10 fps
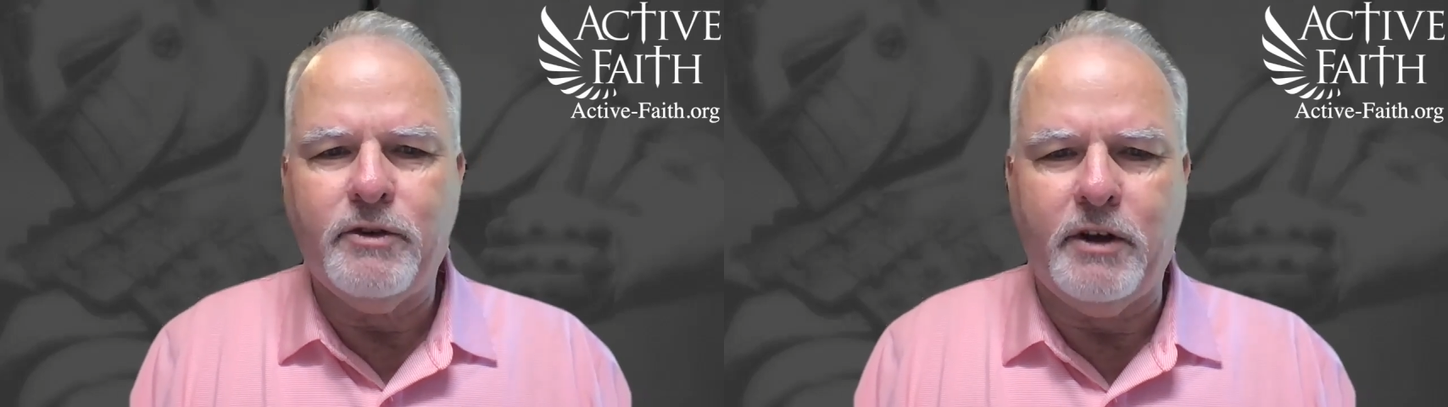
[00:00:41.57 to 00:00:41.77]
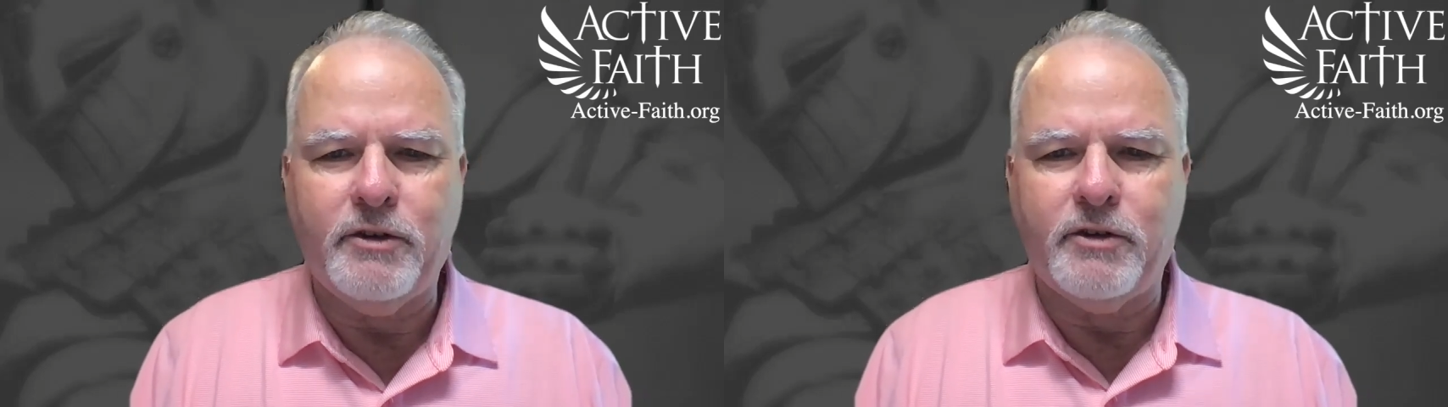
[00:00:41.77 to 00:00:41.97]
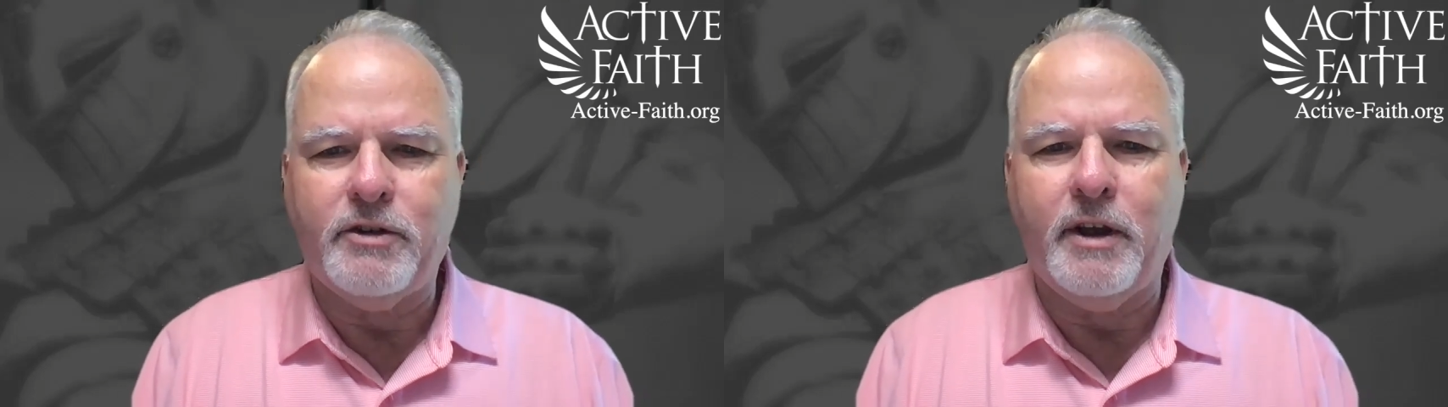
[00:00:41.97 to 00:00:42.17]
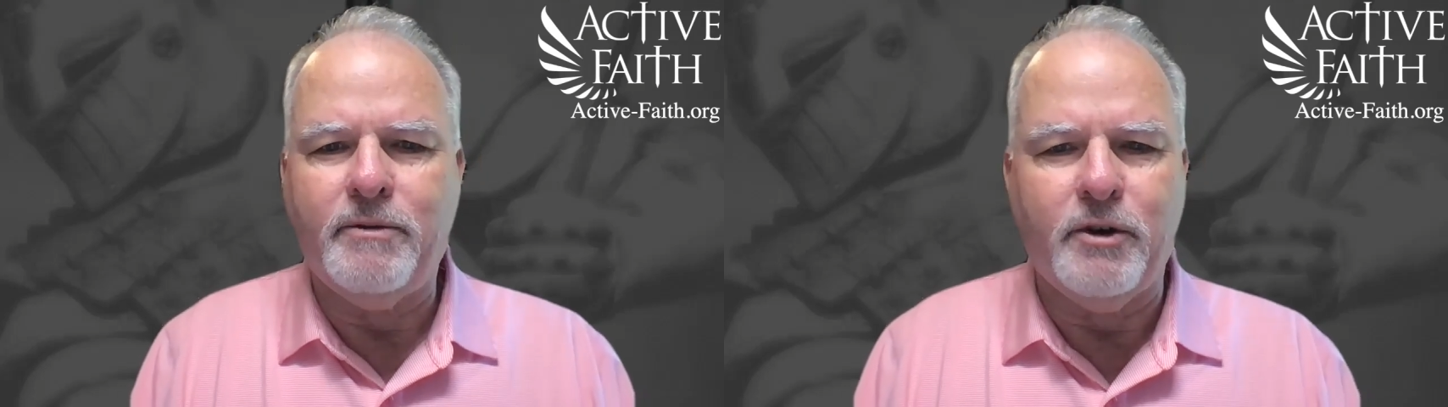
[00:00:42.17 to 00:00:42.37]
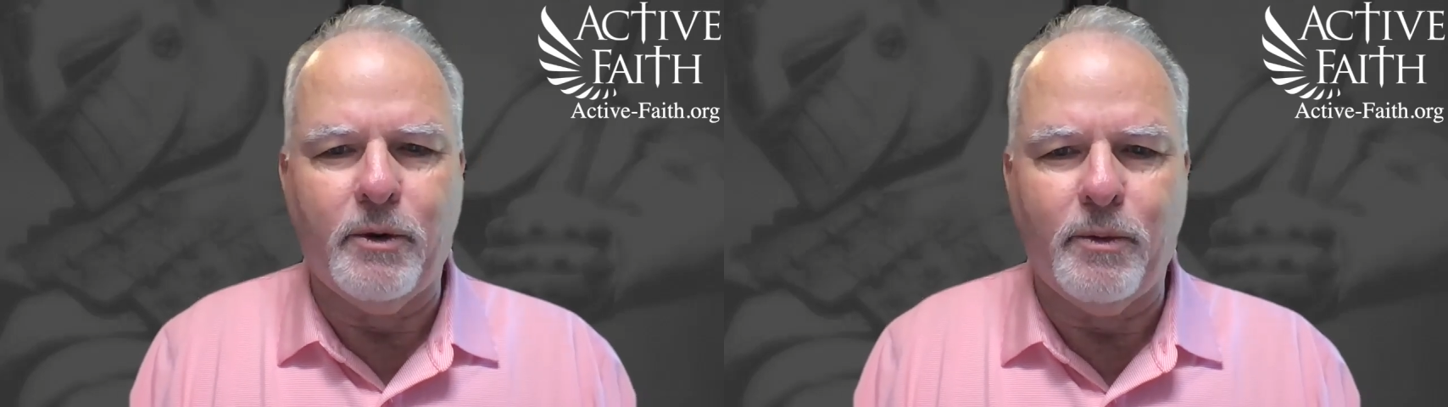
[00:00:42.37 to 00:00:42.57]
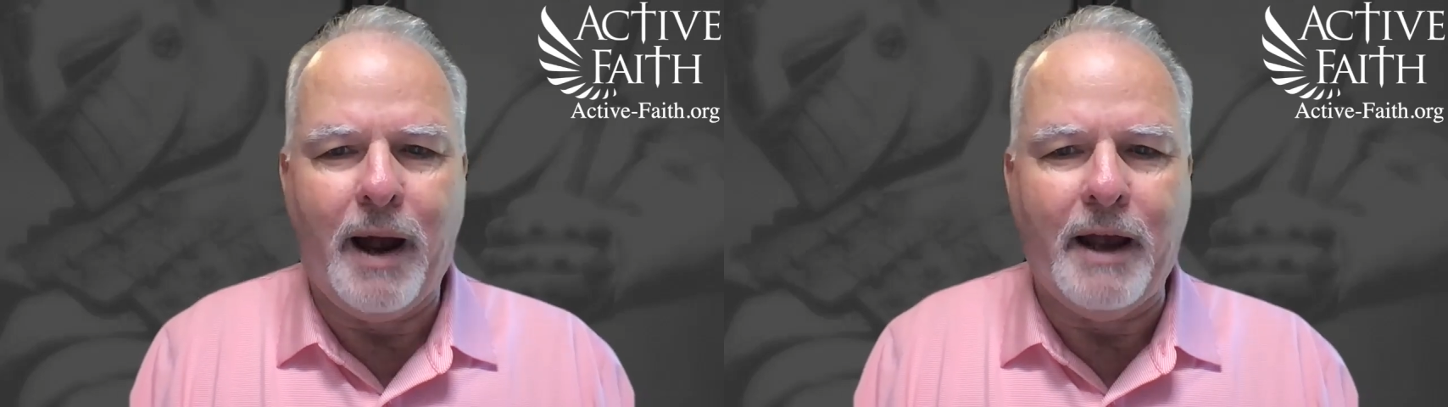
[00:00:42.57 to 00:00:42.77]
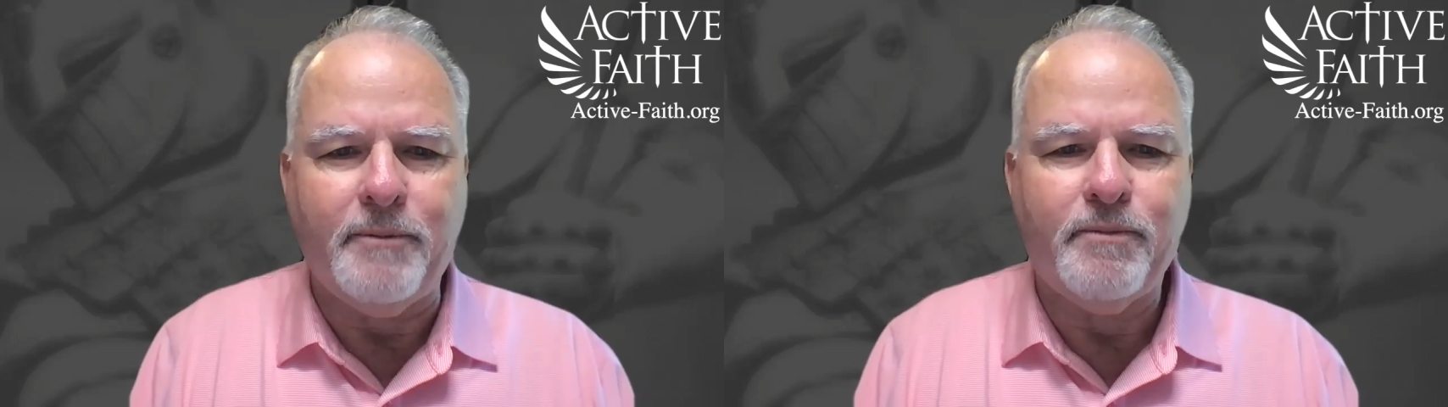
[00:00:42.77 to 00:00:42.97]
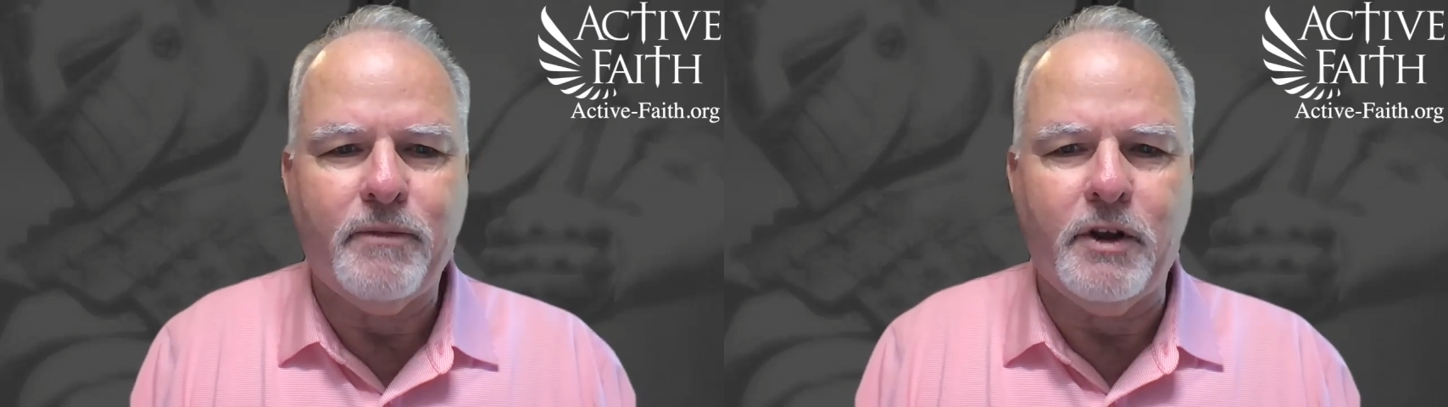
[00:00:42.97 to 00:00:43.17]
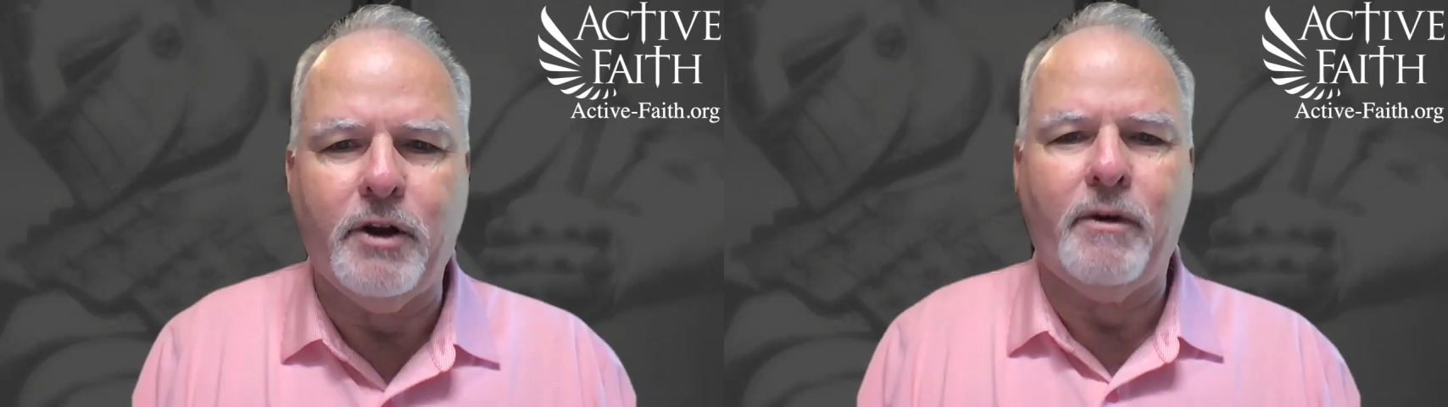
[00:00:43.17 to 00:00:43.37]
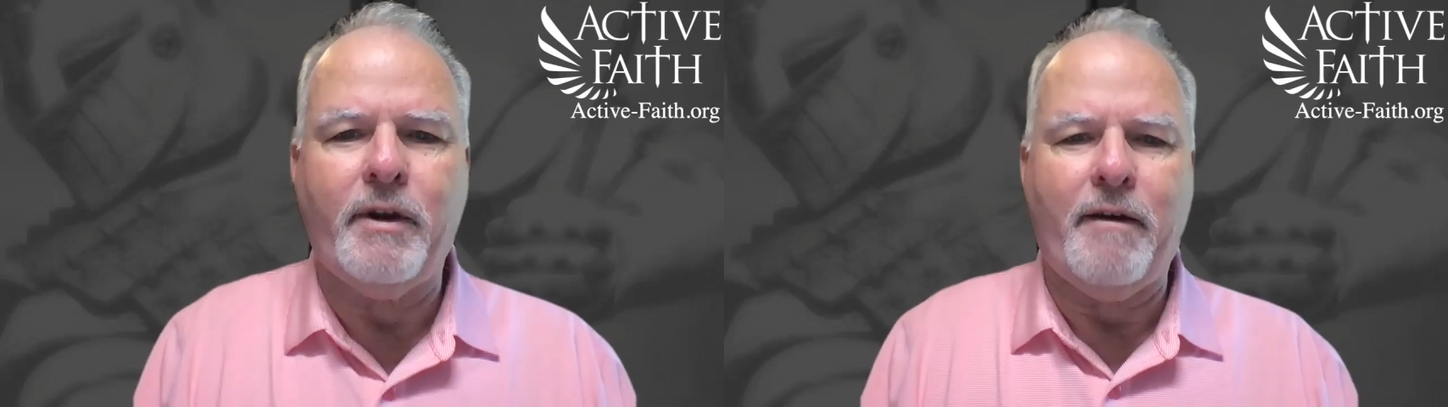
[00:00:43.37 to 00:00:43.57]
Jesus said, You're right.
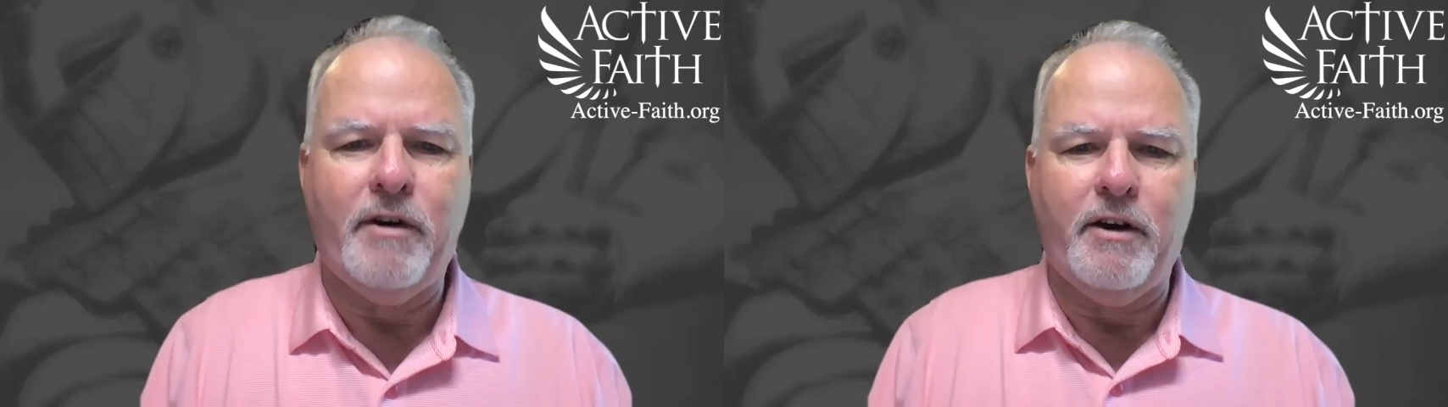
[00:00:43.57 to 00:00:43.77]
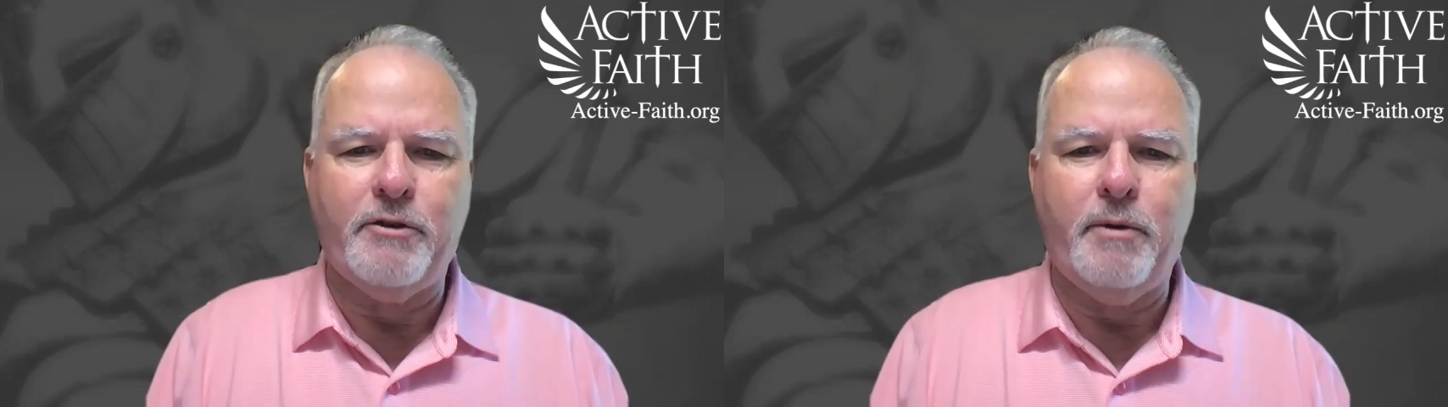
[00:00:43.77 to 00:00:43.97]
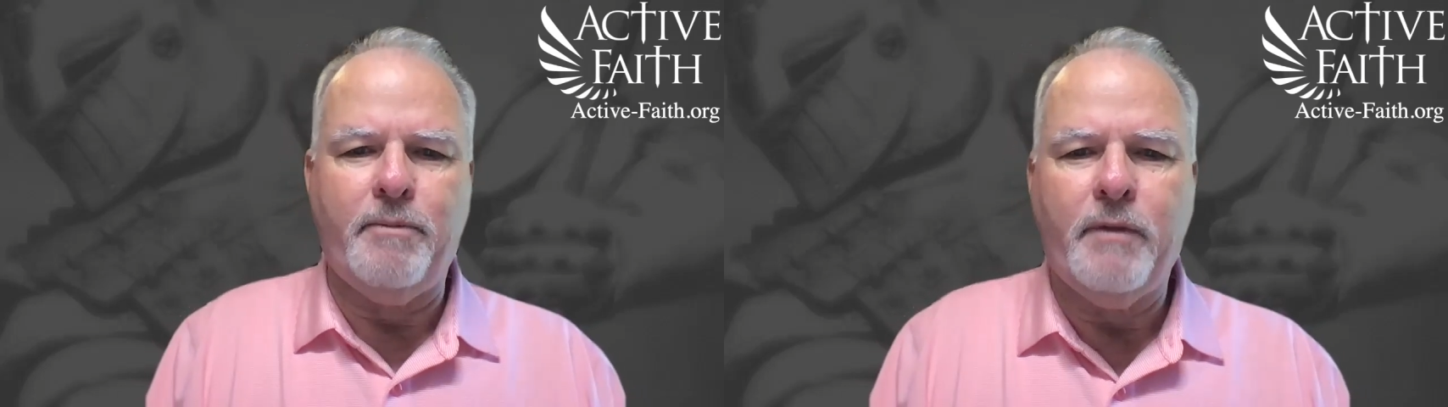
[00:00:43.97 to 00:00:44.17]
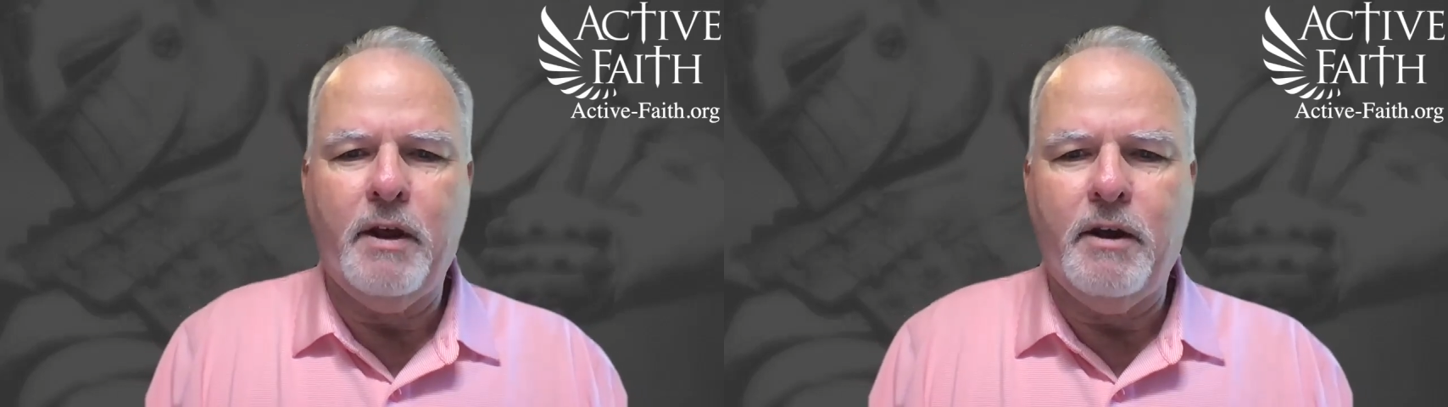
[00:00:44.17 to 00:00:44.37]
You don't have a husband,